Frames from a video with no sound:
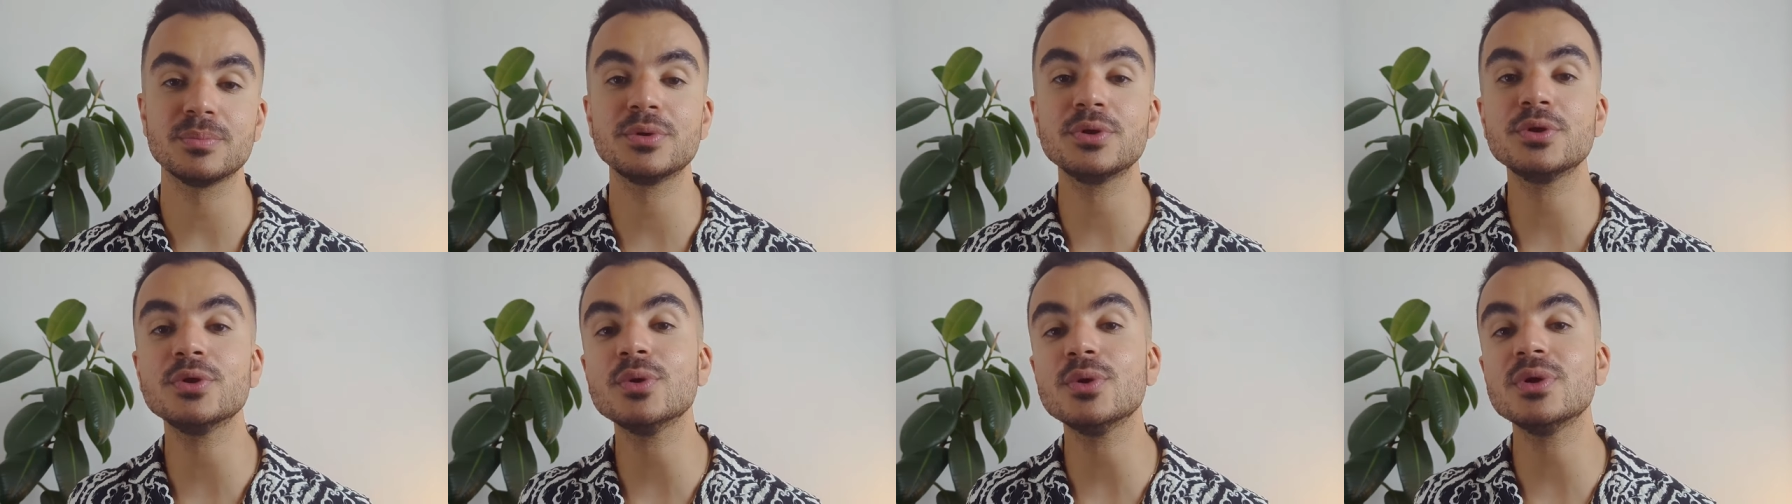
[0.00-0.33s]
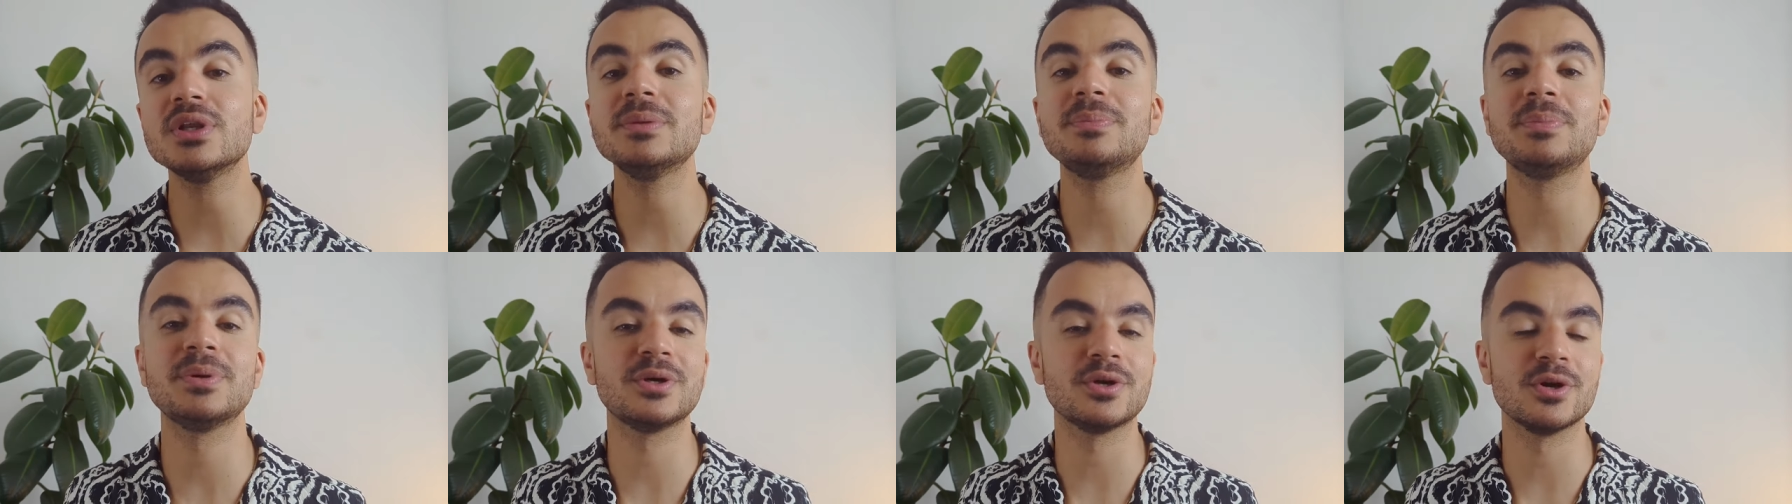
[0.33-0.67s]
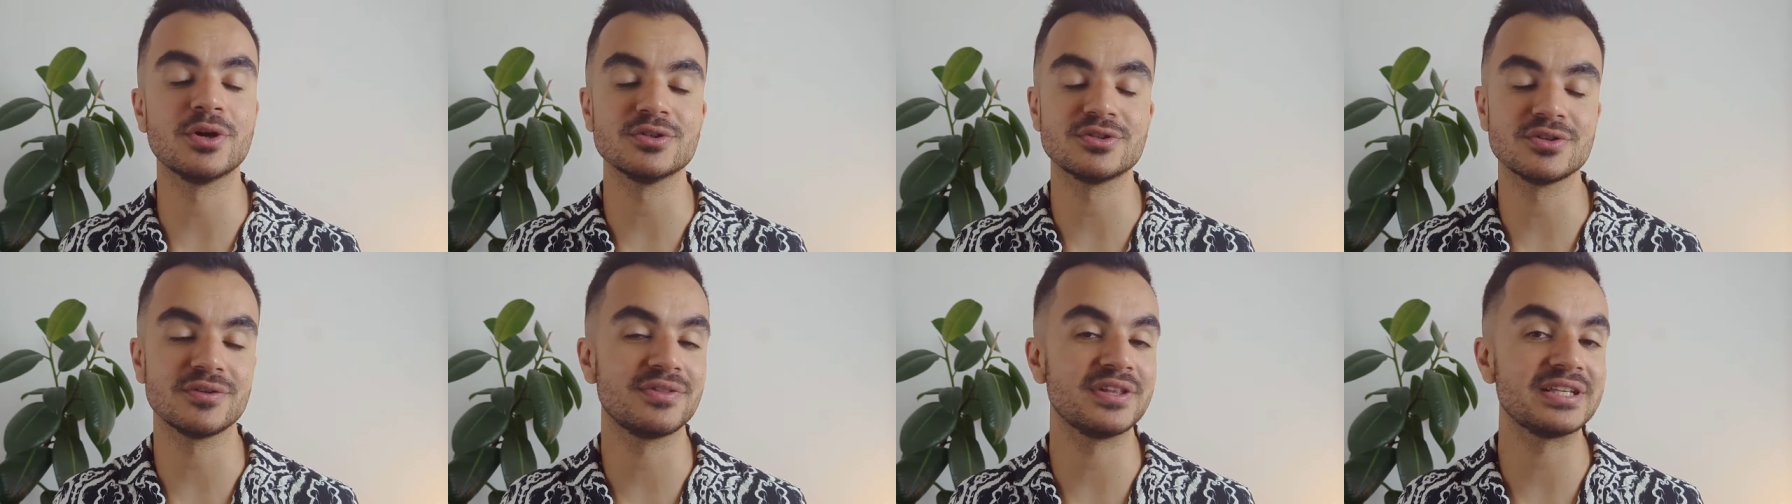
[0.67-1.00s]
purely
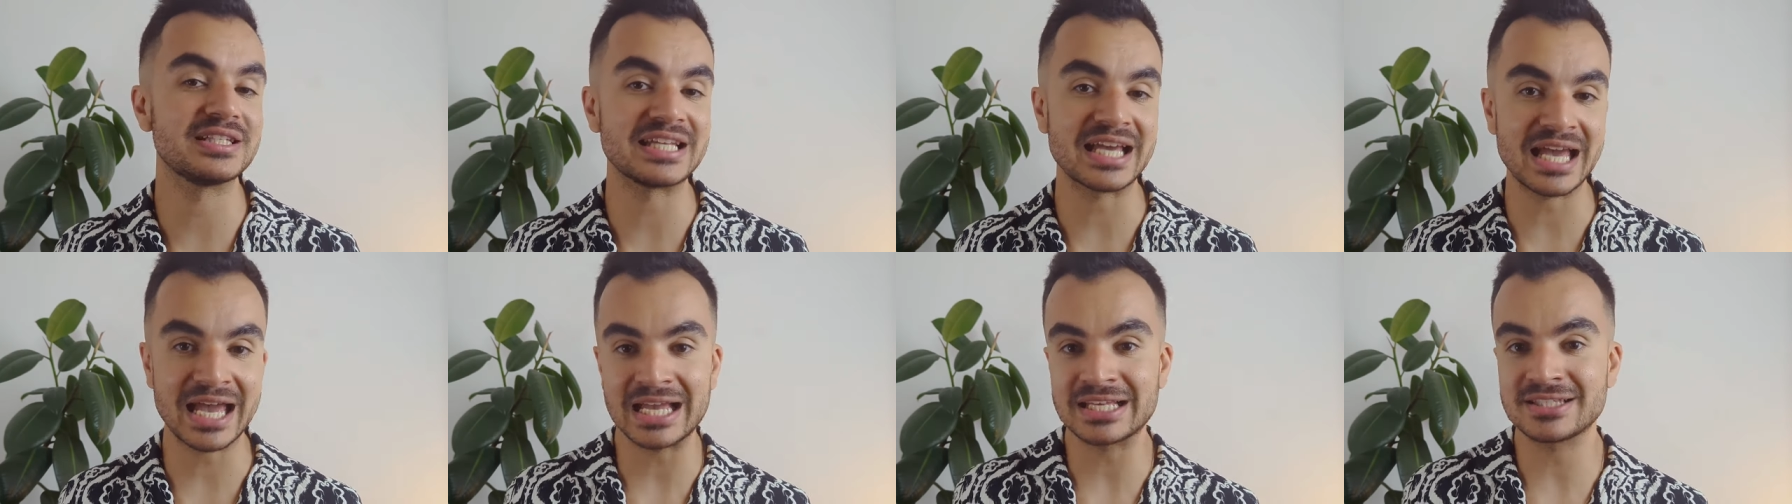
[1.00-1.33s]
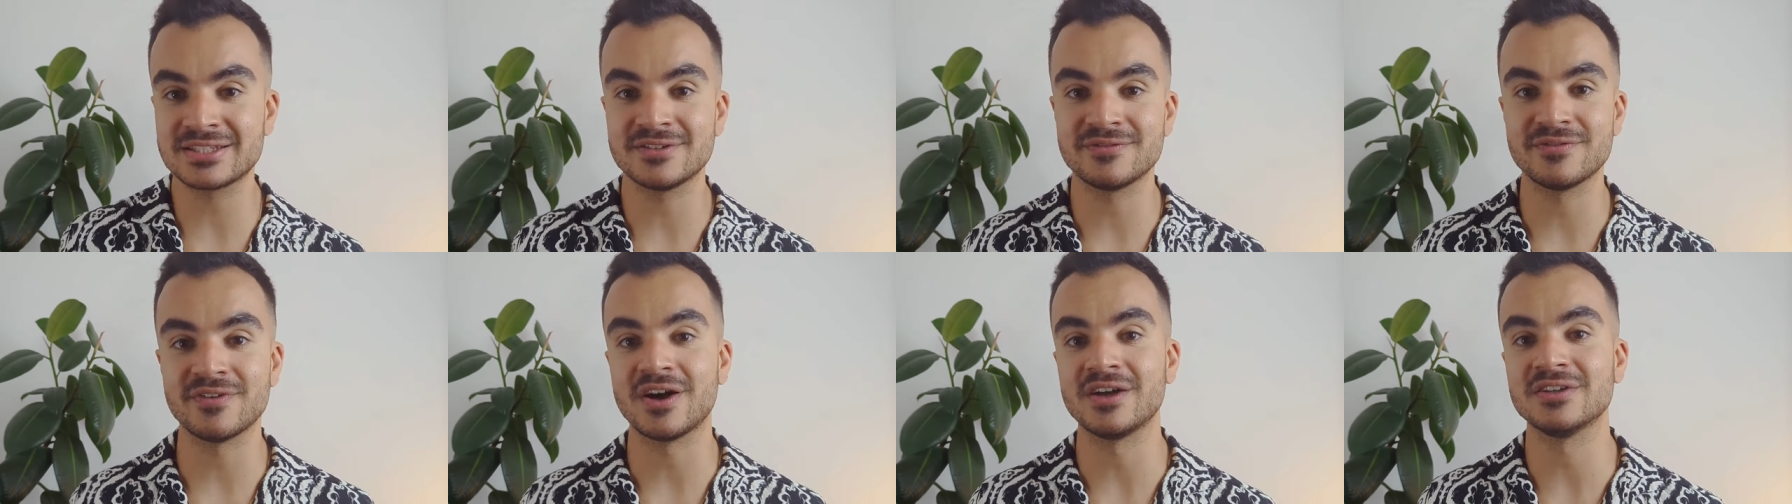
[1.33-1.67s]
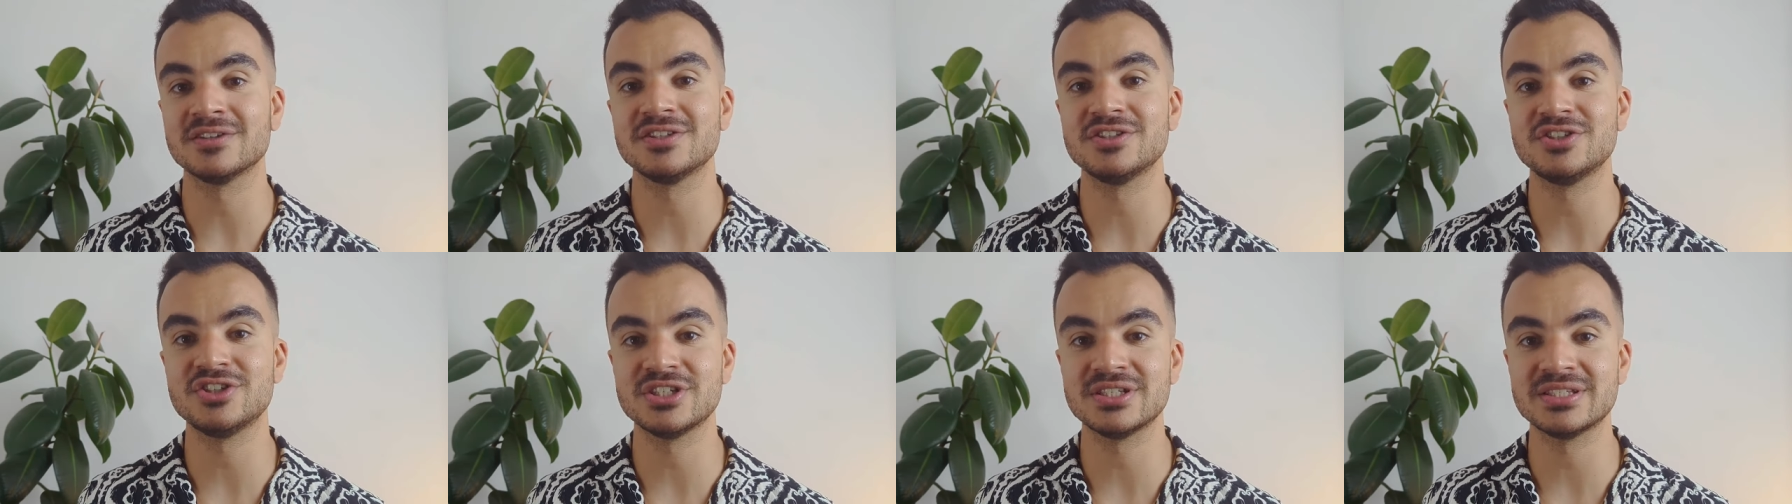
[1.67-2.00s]
because of the tax
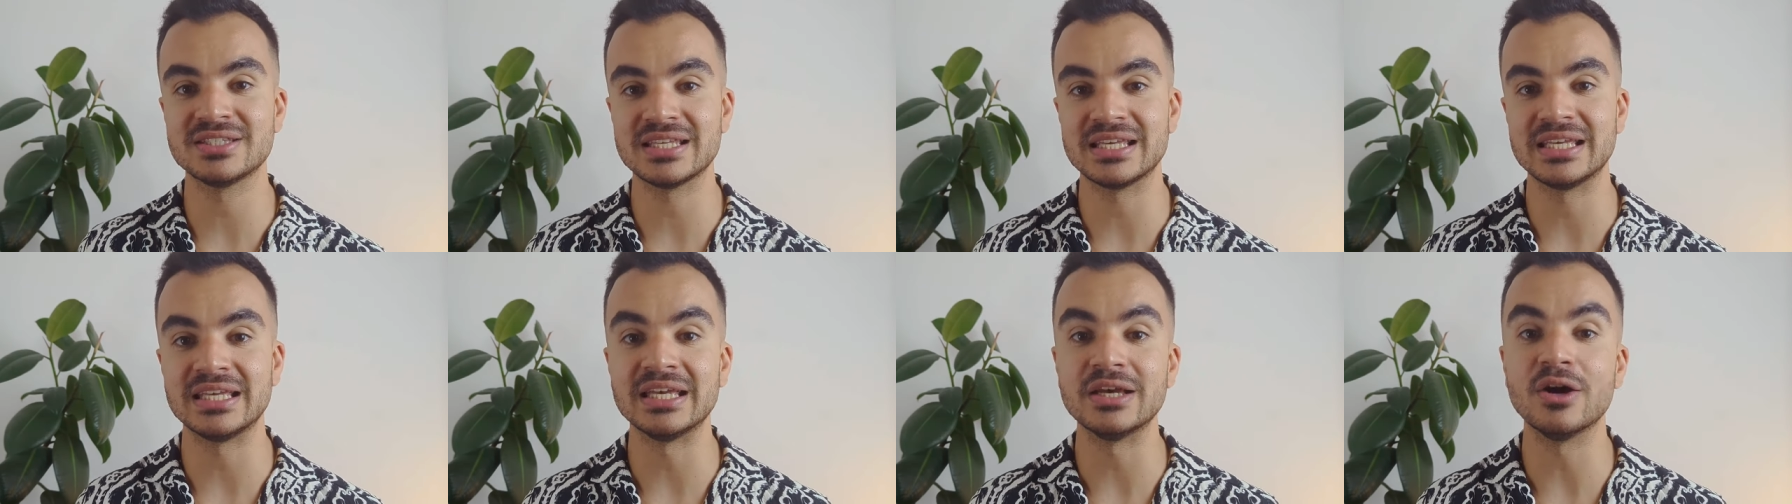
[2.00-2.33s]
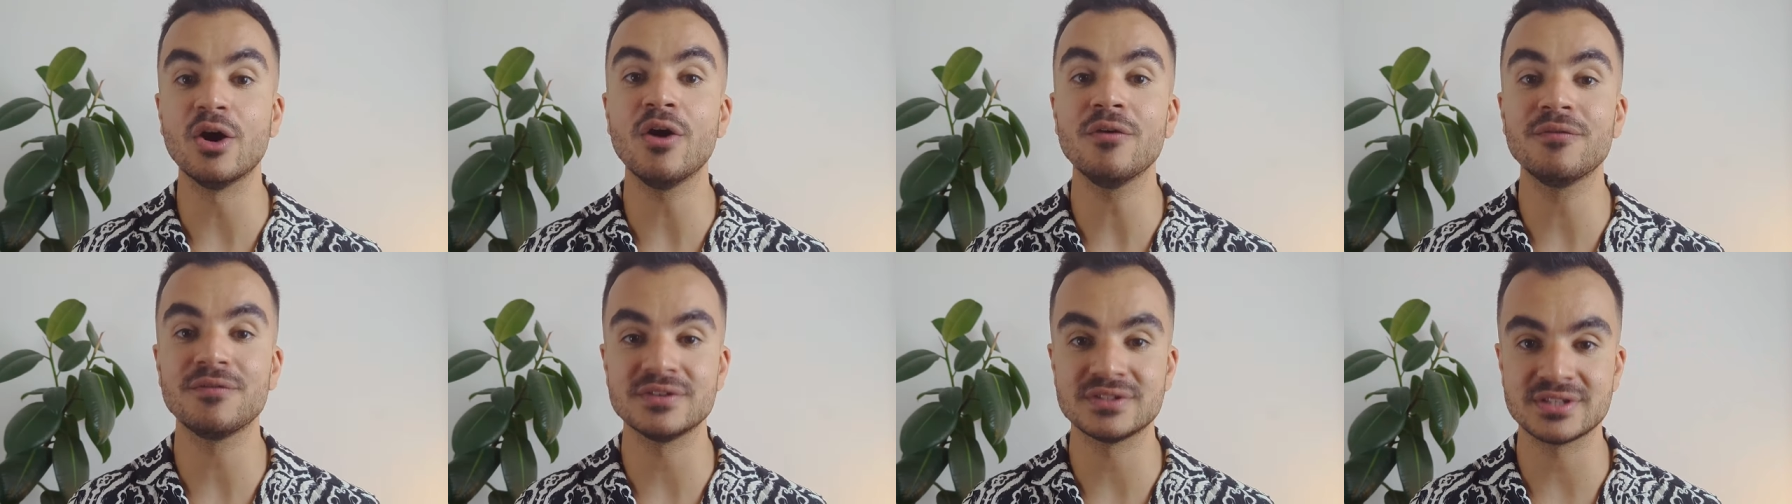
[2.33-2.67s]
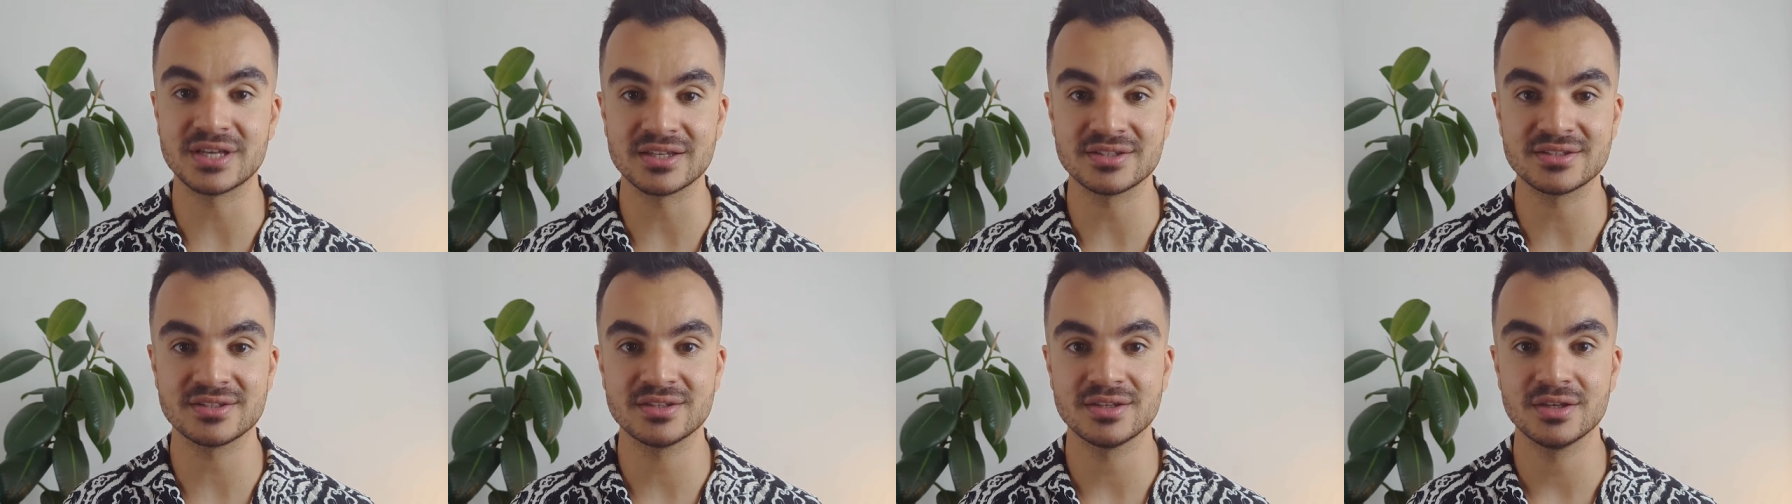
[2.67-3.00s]
advantages it offers
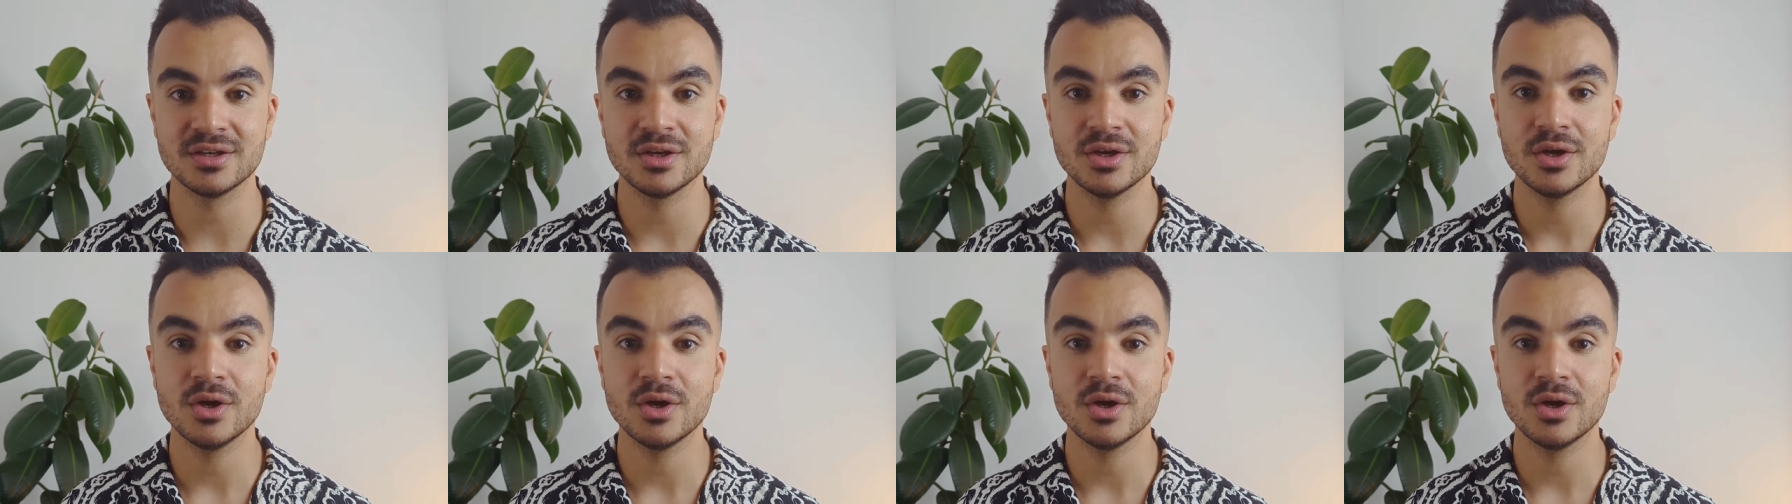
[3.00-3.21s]
us.